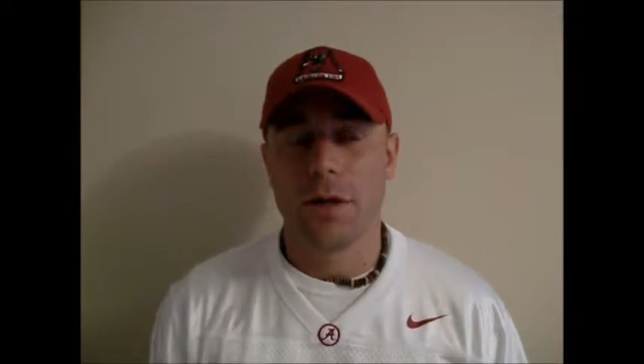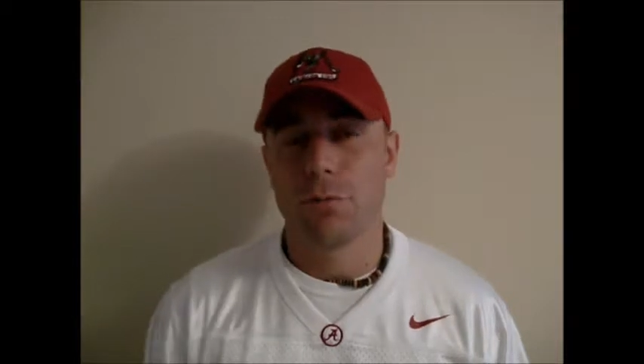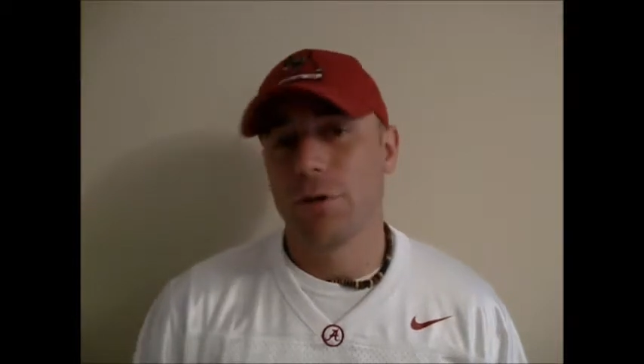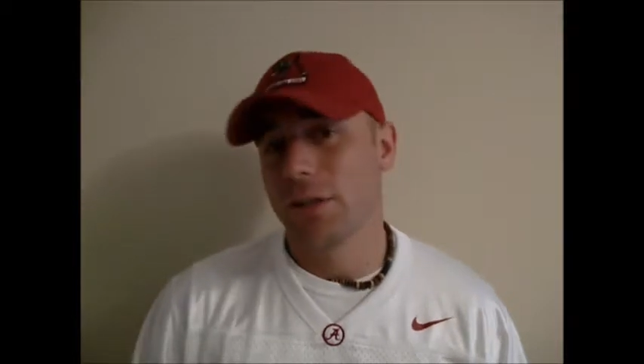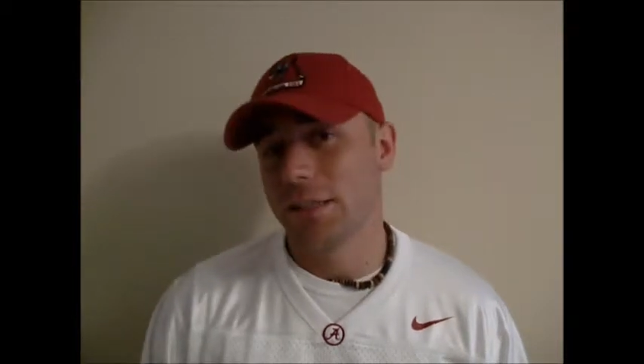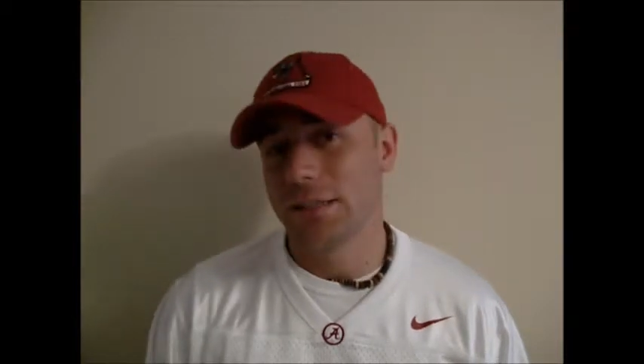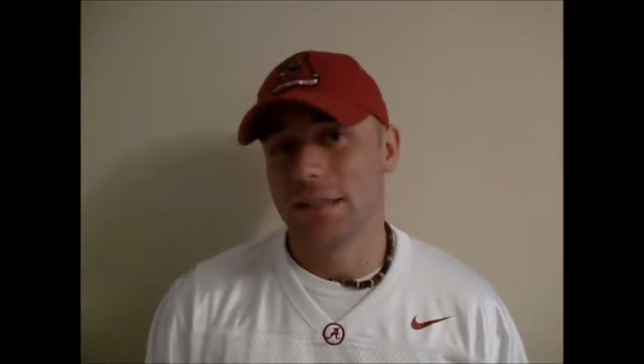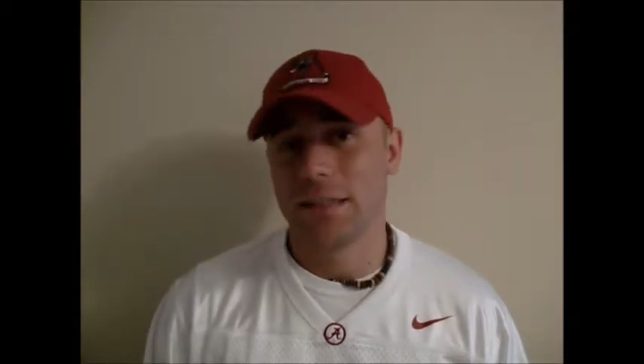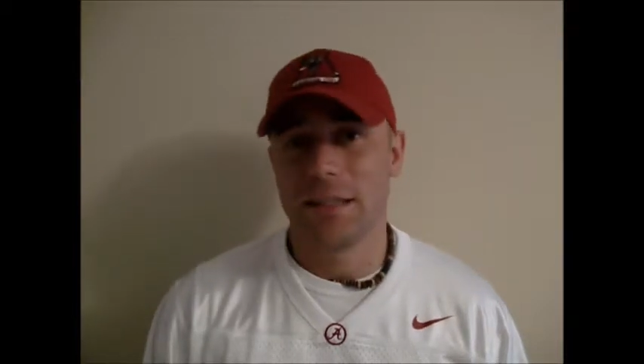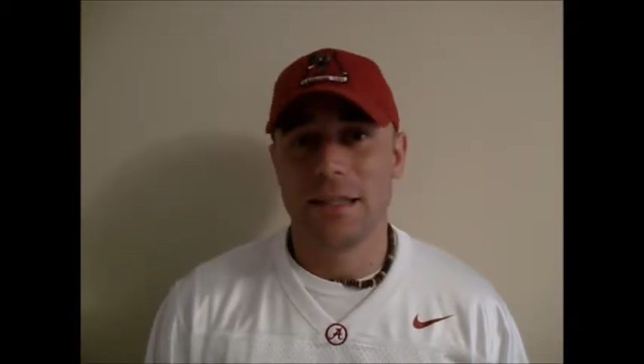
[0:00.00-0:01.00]

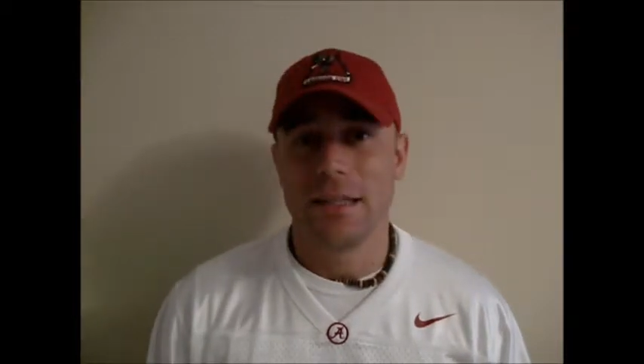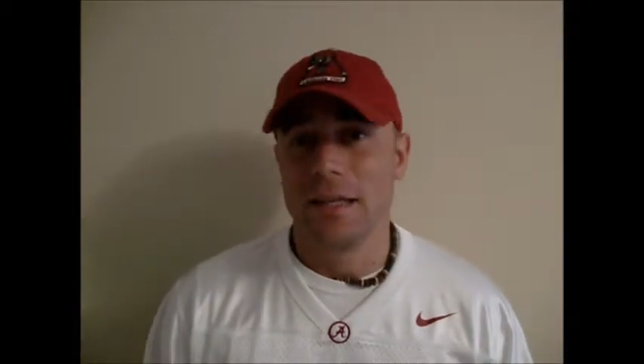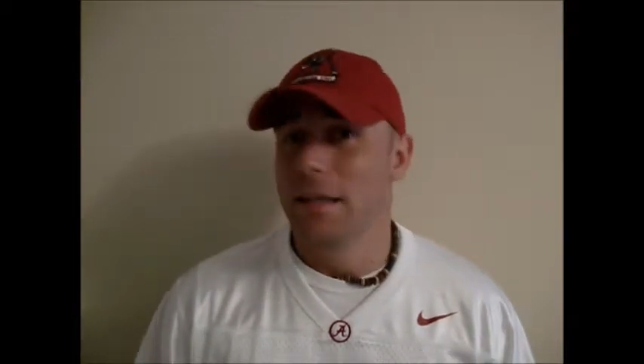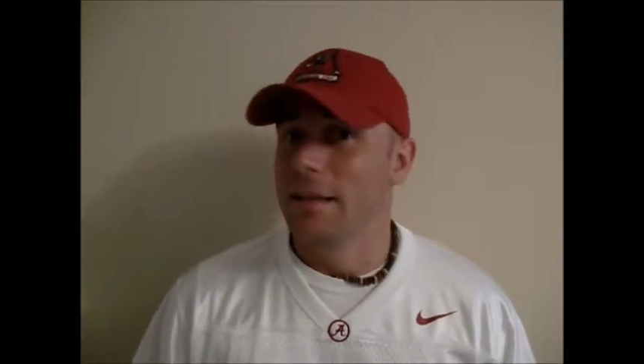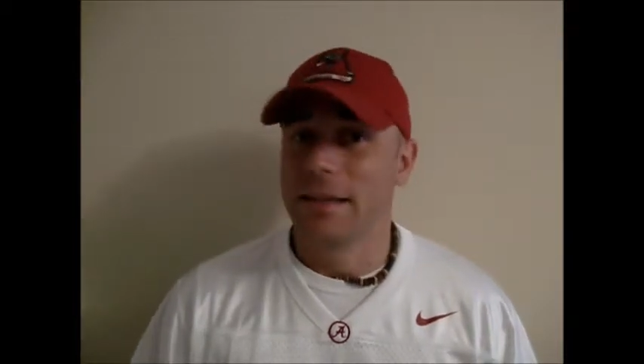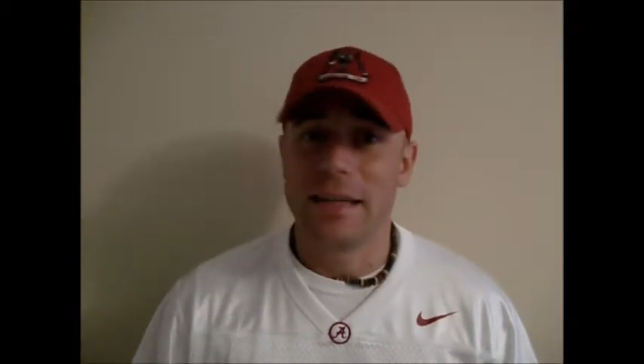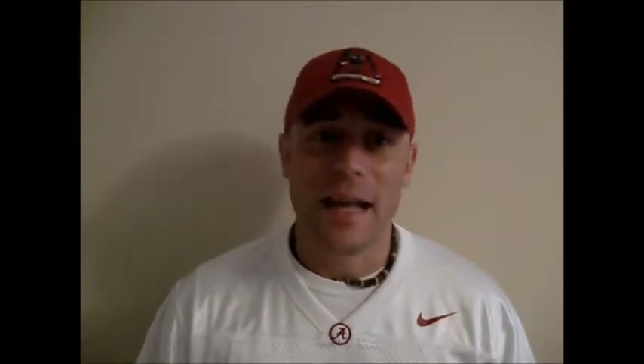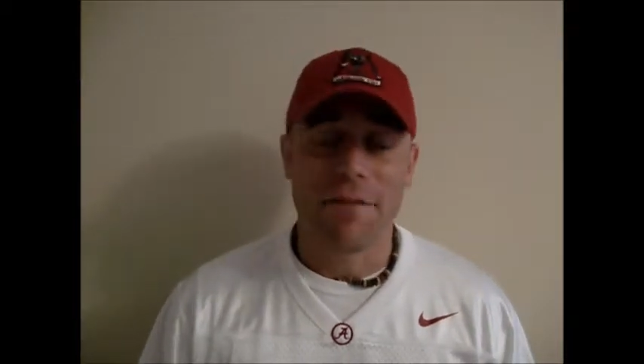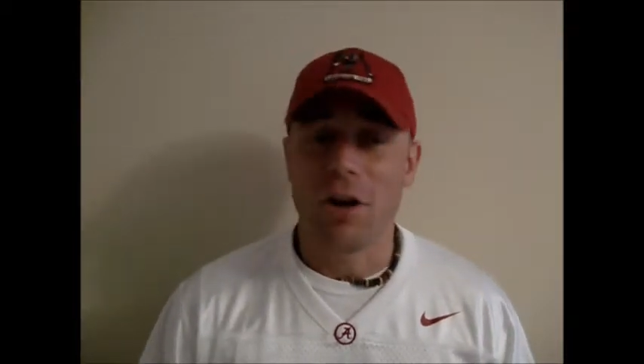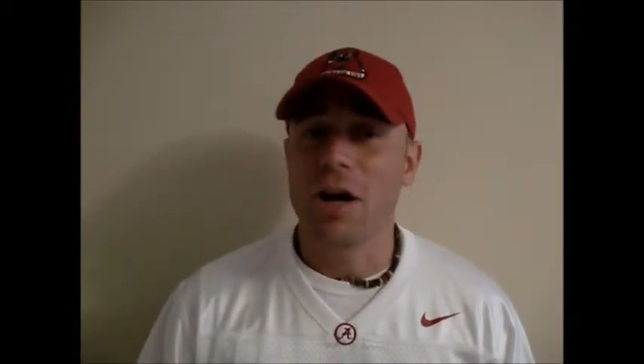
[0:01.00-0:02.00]
realistically, they didn't
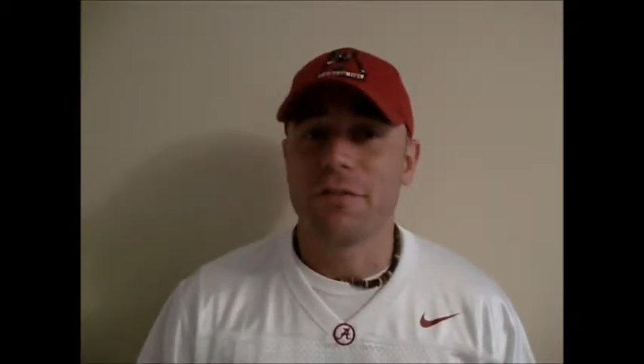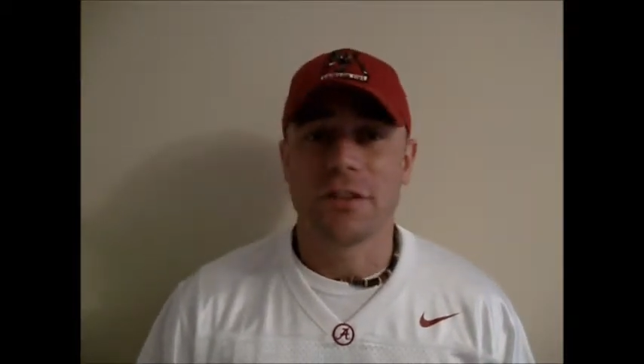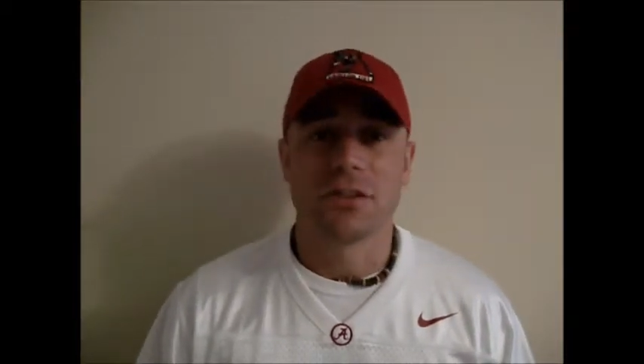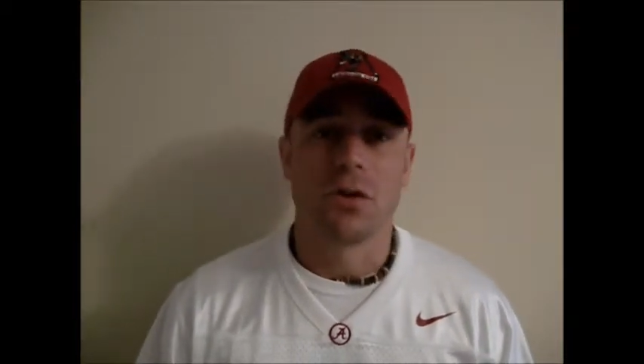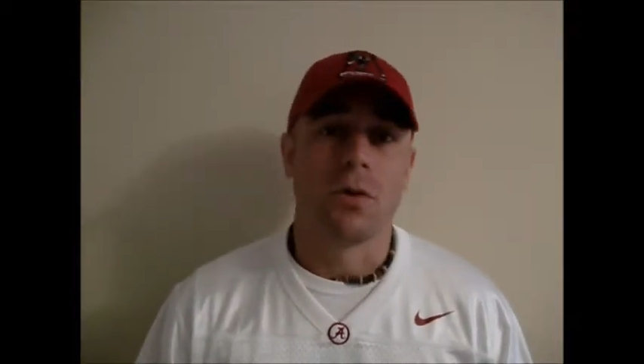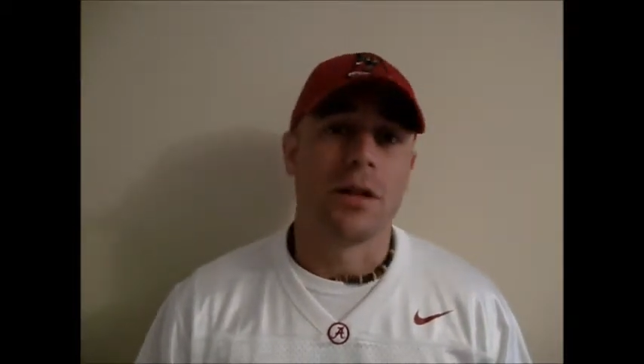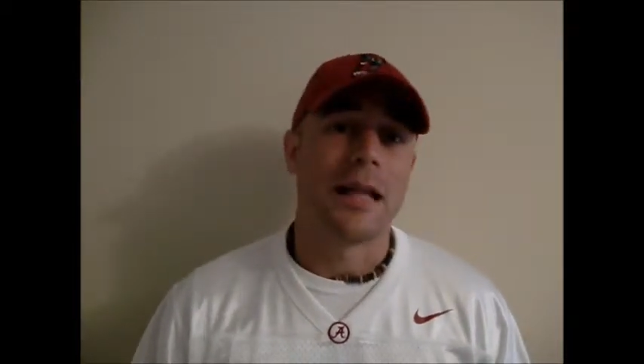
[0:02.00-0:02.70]
have an offense going.